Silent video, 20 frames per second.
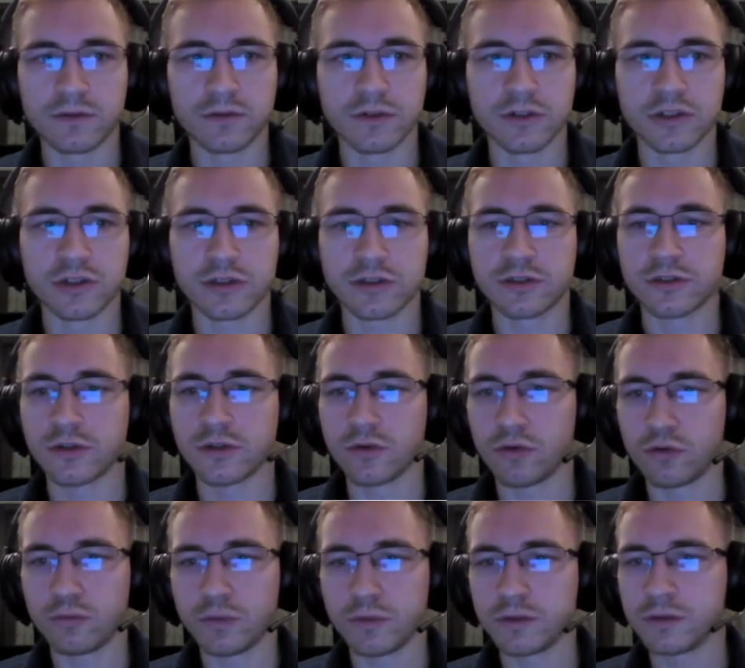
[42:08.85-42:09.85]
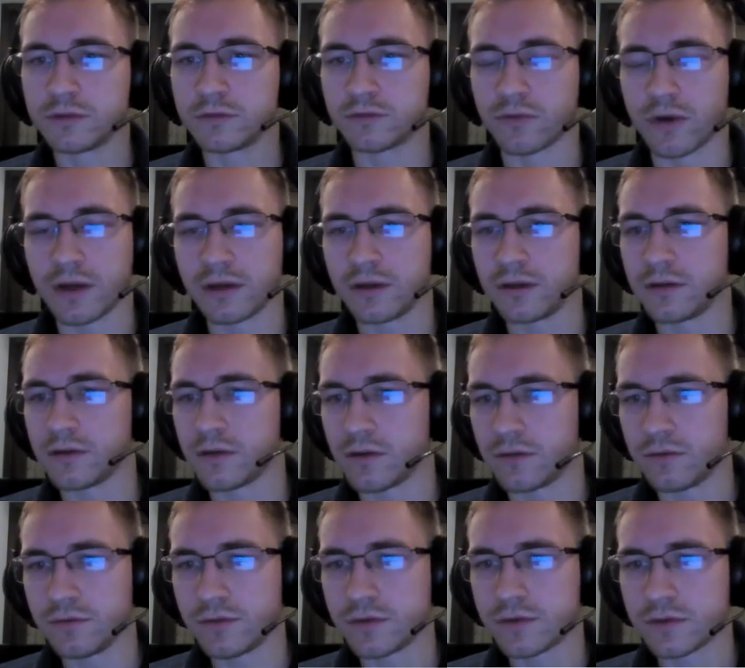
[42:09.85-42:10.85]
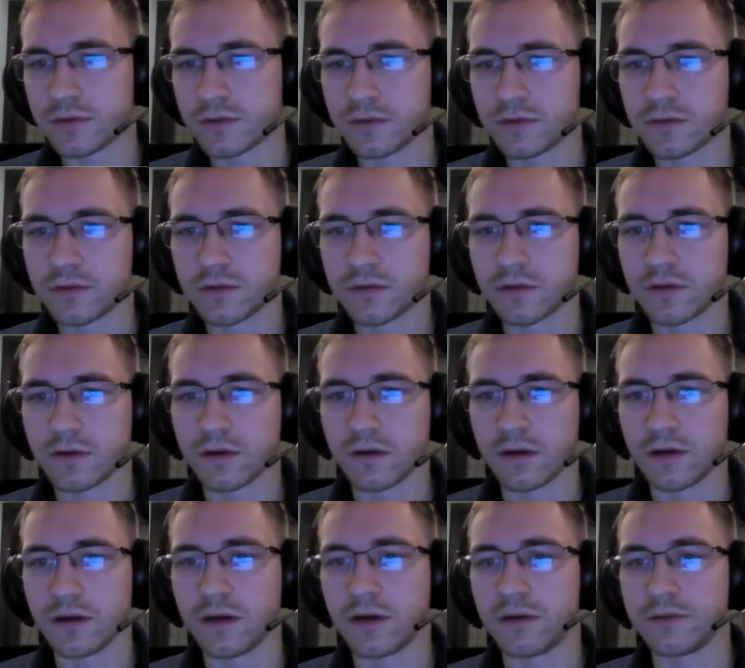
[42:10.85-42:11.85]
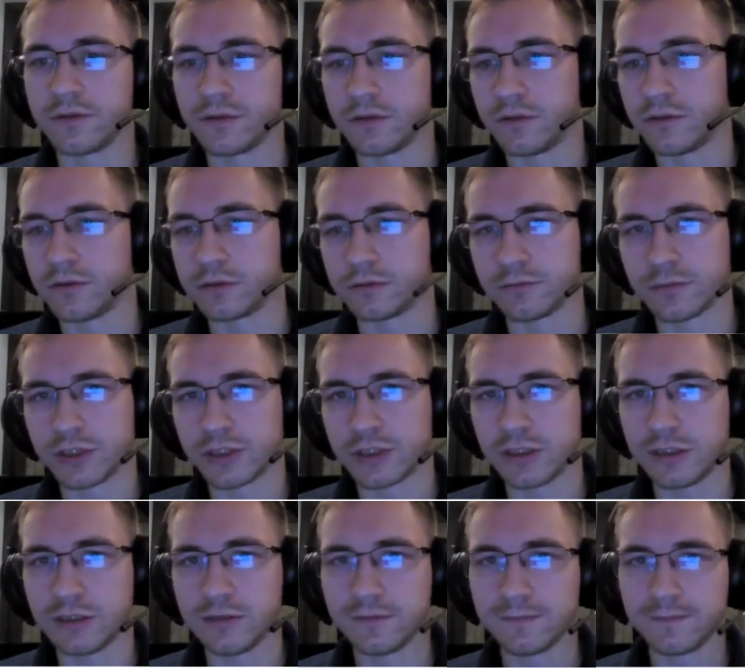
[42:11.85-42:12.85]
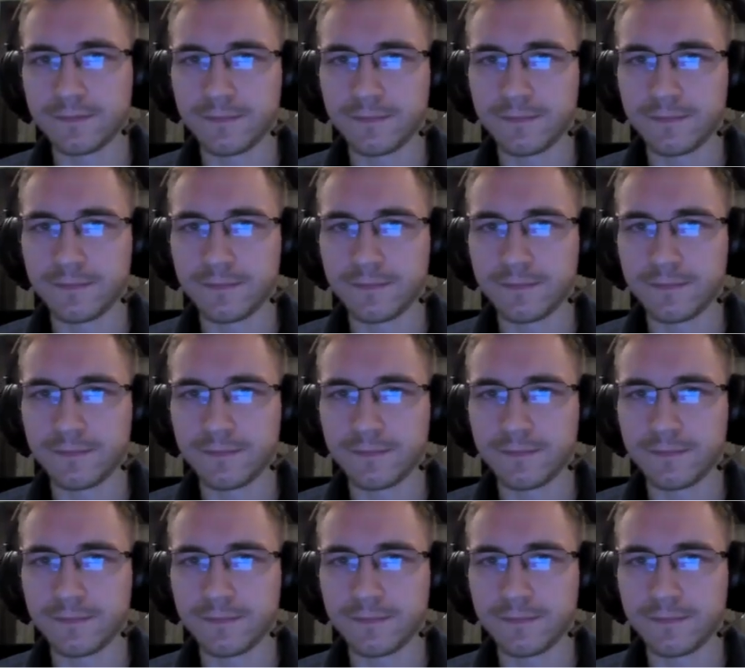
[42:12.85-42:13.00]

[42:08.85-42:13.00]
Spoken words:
they're just normal running nodes on your local machine.